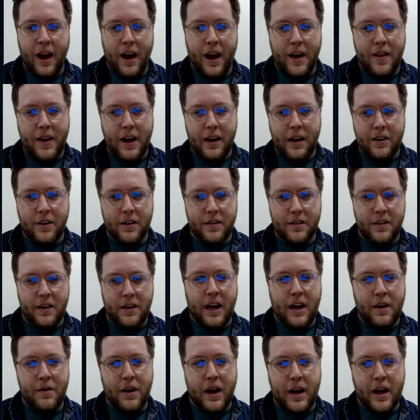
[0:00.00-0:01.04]
And that doesn't
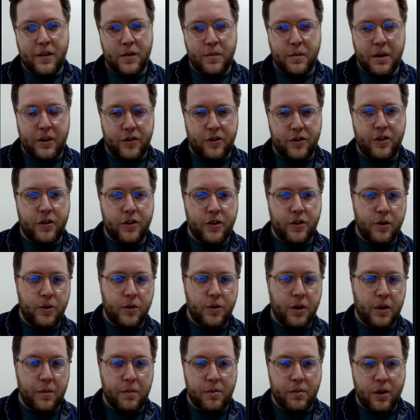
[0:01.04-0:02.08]
have as much to do
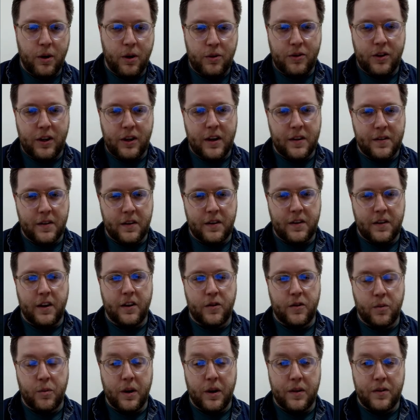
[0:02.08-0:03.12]
with protein as it
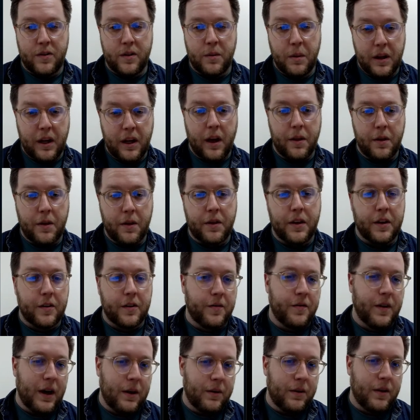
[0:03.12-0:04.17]
does with some of the other
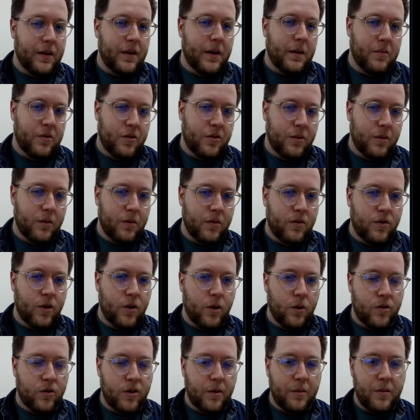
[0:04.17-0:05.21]
things found in them.
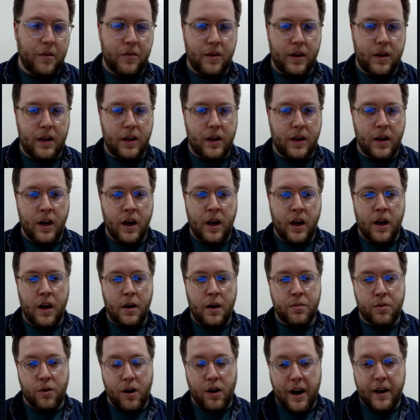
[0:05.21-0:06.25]
So some of the
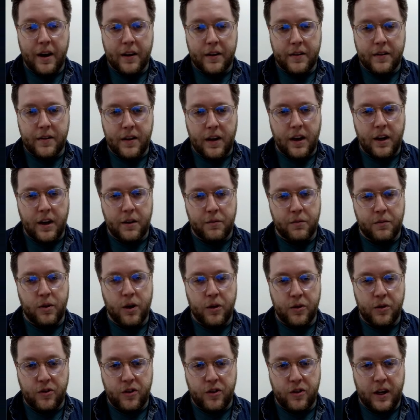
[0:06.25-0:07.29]
products of
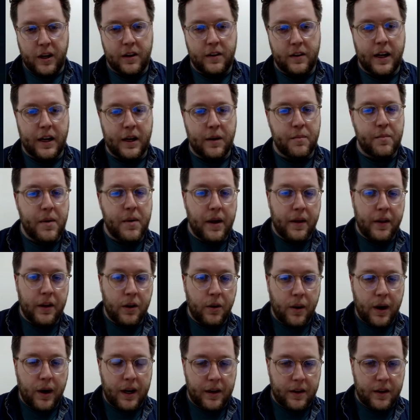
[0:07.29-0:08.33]
roasting, like
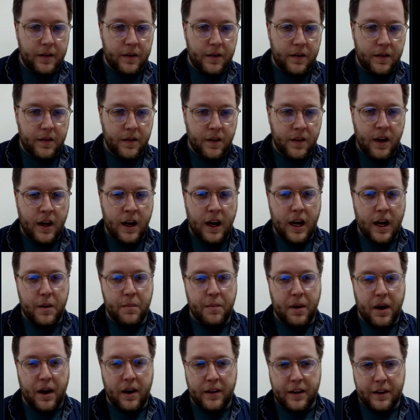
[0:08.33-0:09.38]
melanoidins and
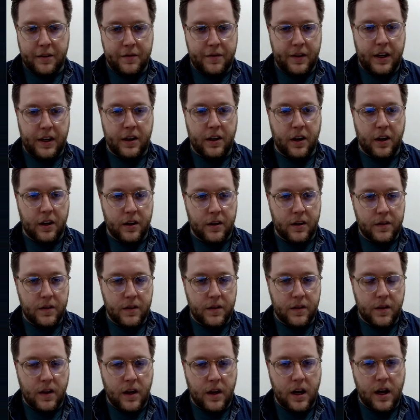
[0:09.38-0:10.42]

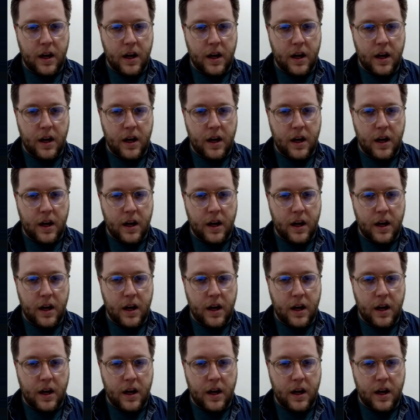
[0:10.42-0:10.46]
polyphenols,